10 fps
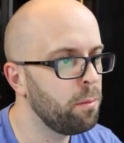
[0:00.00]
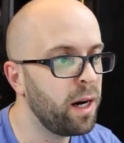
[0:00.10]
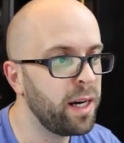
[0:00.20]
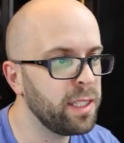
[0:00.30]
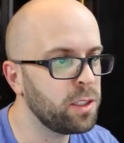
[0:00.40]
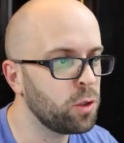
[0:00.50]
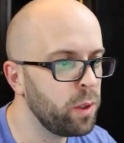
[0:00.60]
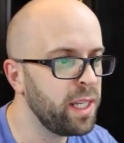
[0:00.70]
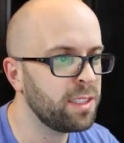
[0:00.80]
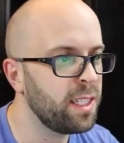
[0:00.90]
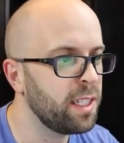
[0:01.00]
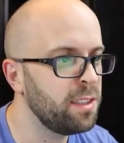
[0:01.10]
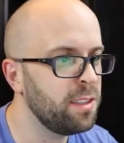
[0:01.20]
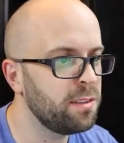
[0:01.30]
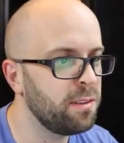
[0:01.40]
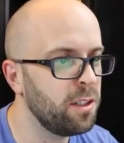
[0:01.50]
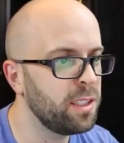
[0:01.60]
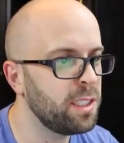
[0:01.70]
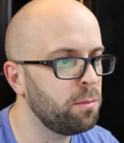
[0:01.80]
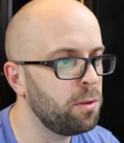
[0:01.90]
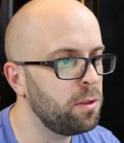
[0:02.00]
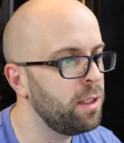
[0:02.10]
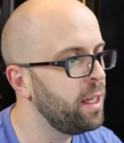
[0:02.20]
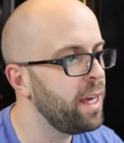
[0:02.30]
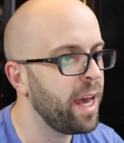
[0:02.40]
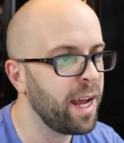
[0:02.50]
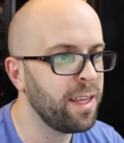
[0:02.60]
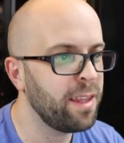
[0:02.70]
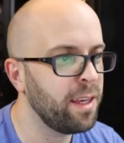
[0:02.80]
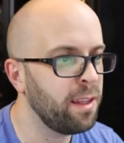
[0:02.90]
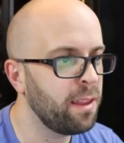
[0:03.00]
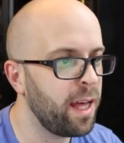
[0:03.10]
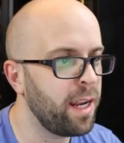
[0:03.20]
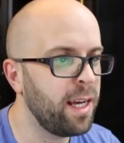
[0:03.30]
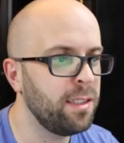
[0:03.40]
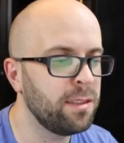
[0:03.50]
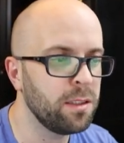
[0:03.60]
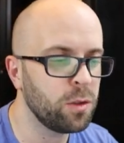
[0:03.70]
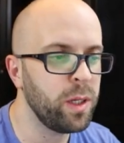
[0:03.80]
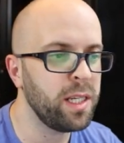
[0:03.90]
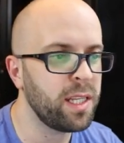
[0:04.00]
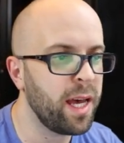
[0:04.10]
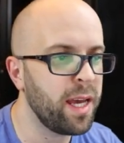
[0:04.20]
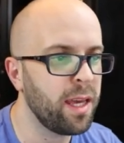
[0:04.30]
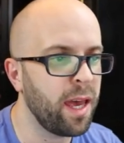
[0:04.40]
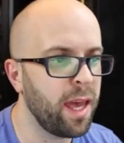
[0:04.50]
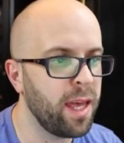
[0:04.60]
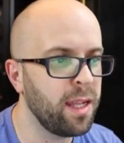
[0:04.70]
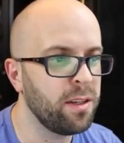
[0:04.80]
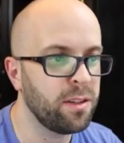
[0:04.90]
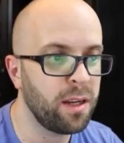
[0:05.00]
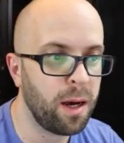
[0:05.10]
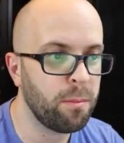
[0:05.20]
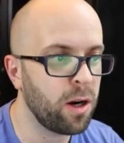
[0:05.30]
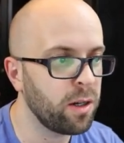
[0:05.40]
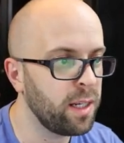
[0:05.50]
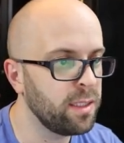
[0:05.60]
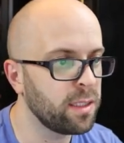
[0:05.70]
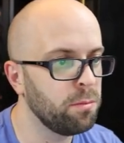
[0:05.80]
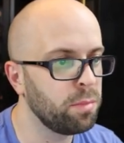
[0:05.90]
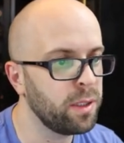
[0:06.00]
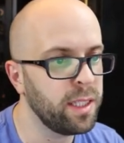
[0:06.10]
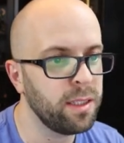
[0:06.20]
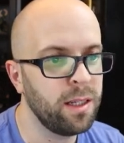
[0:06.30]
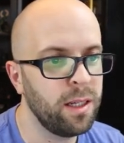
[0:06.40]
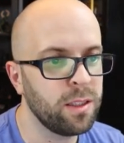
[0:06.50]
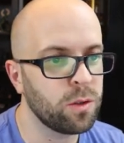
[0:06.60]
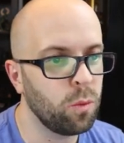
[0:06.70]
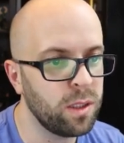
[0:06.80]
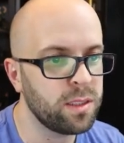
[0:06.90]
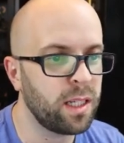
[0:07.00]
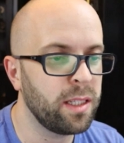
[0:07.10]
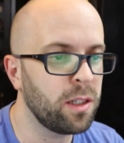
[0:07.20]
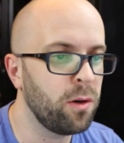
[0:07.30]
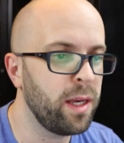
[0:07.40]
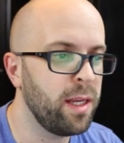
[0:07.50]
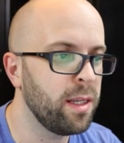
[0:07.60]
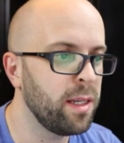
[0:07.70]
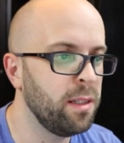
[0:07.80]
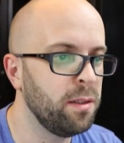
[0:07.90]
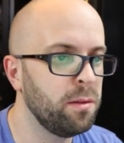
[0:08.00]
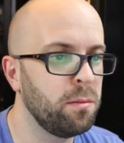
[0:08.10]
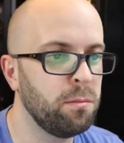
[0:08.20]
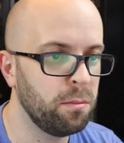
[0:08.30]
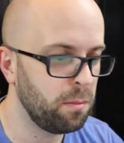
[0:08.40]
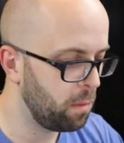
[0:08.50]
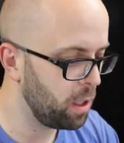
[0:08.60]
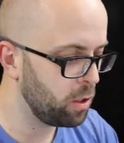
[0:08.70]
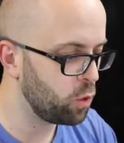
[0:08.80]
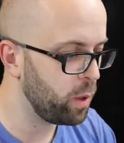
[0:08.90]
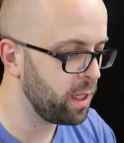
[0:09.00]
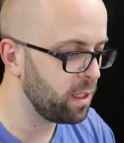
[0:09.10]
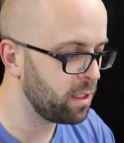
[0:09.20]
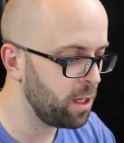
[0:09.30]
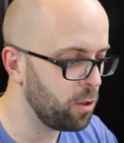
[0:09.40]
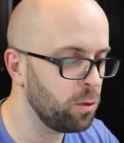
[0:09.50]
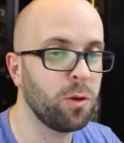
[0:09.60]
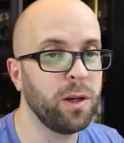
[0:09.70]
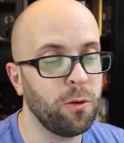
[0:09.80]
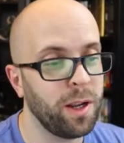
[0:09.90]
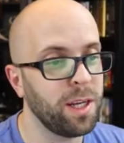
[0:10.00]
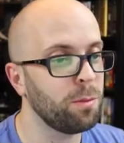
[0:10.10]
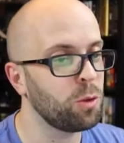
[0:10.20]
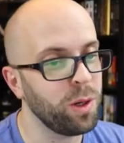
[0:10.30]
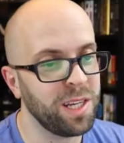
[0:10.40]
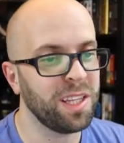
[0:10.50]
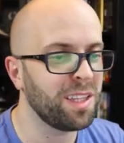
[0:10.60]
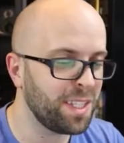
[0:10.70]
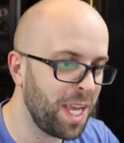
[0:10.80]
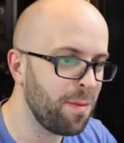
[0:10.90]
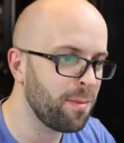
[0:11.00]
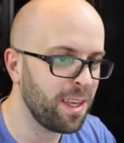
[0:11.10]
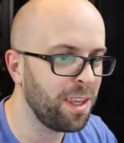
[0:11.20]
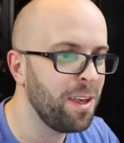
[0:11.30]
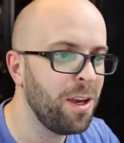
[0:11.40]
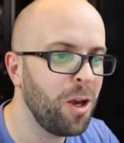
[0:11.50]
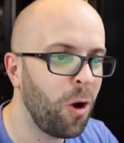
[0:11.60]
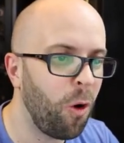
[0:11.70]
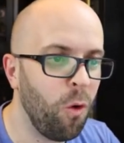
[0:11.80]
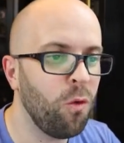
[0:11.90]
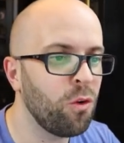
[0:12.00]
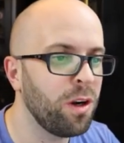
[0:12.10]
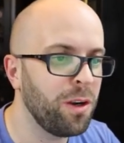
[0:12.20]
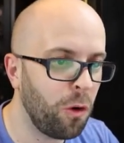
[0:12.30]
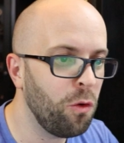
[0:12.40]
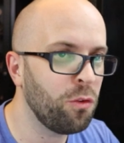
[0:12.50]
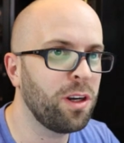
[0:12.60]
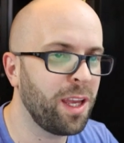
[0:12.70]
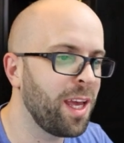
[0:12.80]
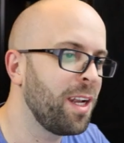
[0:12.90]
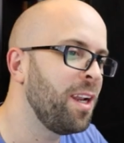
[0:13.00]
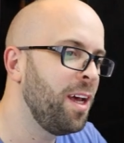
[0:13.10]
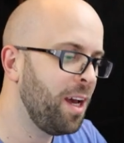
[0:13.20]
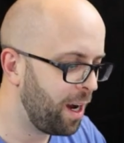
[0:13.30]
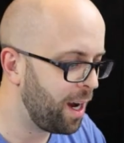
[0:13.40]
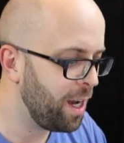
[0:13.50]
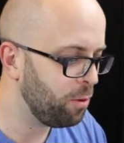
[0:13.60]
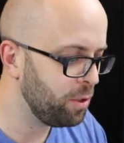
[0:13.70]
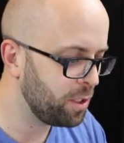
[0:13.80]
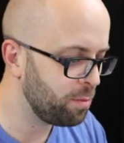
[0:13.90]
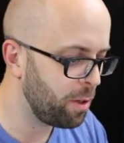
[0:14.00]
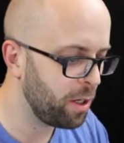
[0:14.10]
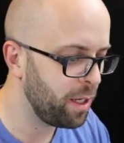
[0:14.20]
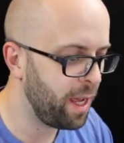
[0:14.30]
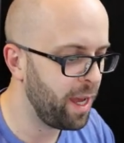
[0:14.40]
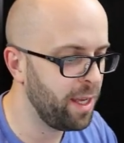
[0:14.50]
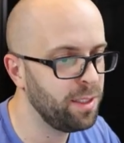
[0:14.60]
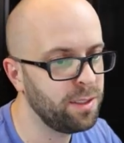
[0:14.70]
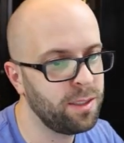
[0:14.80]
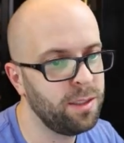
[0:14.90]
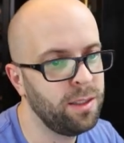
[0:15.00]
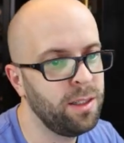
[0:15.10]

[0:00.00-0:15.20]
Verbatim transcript: My tweet section is very simple. Anything that has the tweet tag and is not marked as complete. So once I go ahead and tweet this out, so I don't end up tweeting the same thing over and over again, I will just mark it as